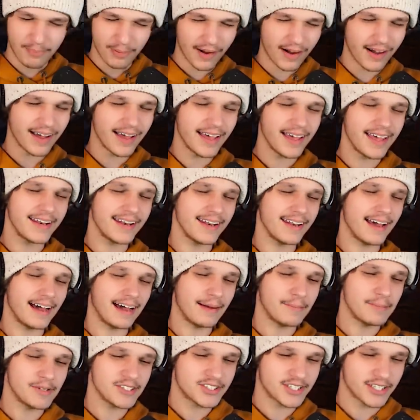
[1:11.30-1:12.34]
but
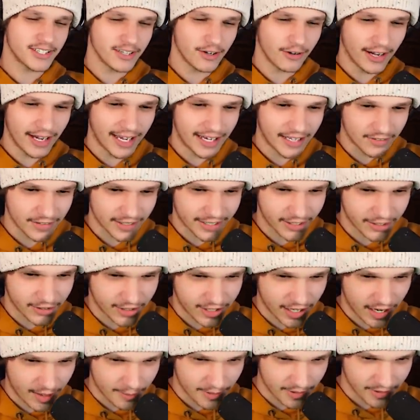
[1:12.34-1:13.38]
I'm just gonna go ahead and look at
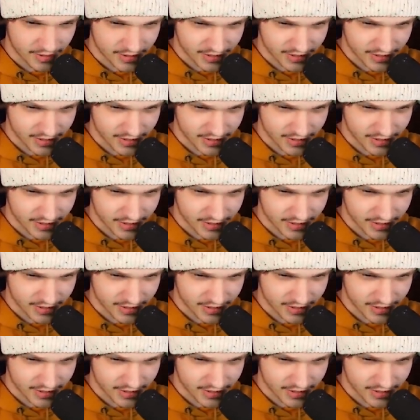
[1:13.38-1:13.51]
your combo,